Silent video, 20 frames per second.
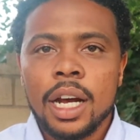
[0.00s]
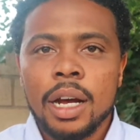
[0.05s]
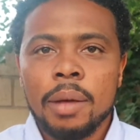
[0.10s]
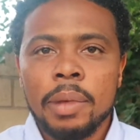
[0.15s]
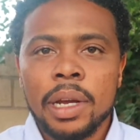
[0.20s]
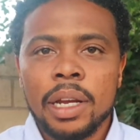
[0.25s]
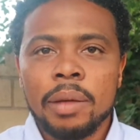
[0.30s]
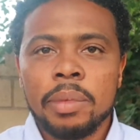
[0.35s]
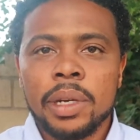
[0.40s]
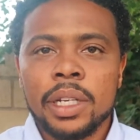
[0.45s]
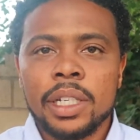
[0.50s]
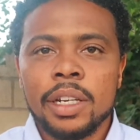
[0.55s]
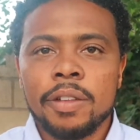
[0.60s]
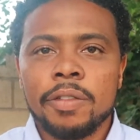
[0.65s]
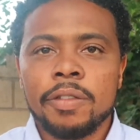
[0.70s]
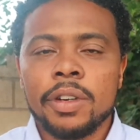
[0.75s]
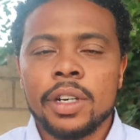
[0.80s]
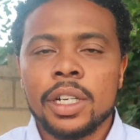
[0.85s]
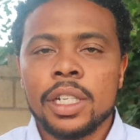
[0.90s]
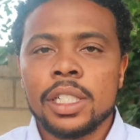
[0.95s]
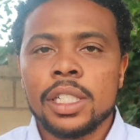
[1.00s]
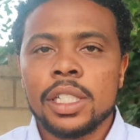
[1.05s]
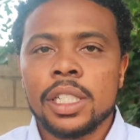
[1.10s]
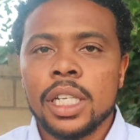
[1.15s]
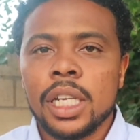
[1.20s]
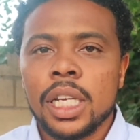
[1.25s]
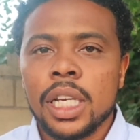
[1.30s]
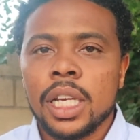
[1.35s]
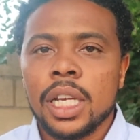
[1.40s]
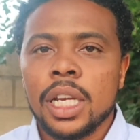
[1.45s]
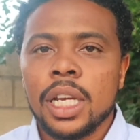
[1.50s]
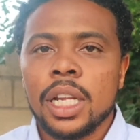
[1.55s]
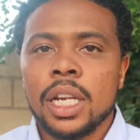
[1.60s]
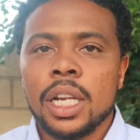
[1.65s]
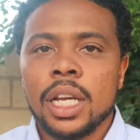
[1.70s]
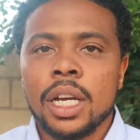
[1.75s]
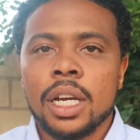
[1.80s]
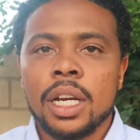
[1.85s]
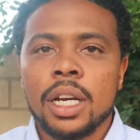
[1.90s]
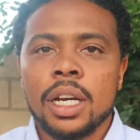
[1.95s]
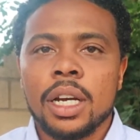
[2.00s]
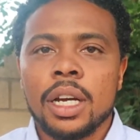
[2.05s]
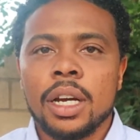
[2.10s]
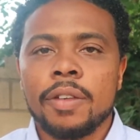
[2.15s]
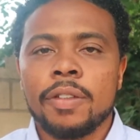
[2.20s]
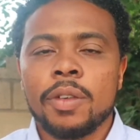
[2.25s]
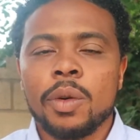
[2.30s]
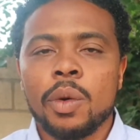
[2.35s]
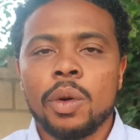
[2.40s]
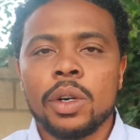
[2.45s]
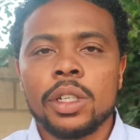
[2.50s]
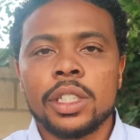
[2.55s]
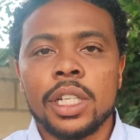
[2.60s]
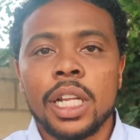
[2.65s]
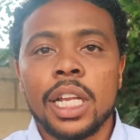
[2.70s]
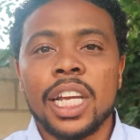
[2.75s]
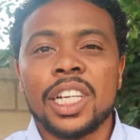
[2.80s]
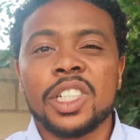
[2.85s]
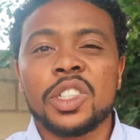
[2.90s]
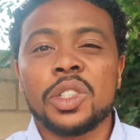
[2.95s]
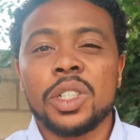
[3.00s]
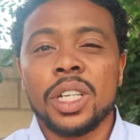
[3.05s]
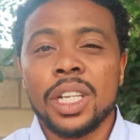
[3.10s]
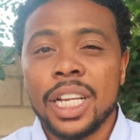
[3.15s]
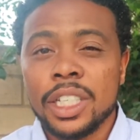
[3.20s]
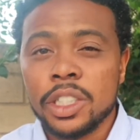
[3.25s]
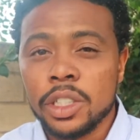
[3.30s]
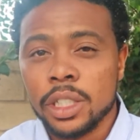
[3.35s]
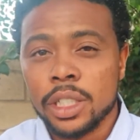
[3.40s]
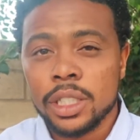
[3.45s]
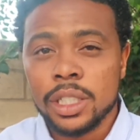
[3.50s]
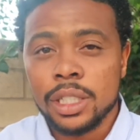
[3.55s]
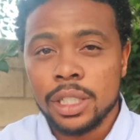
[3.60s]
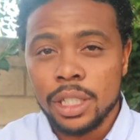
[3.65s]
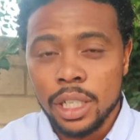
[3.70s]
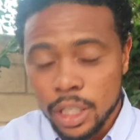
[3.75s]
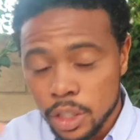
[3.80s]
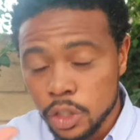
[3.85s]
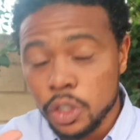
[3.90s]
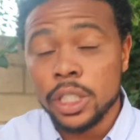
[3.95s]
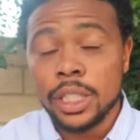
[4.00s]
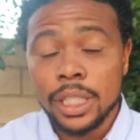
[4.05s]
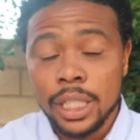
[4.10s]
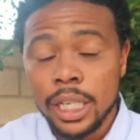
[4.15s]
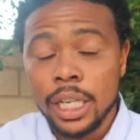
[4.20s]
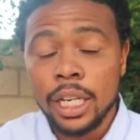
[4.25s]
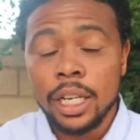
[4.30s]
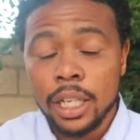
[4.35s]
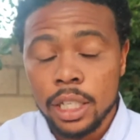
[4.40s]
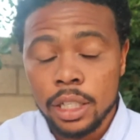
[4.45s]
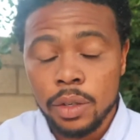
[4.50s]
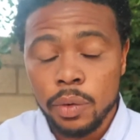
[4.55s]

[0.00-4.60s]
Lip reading: make a big difference in, of course, the electricity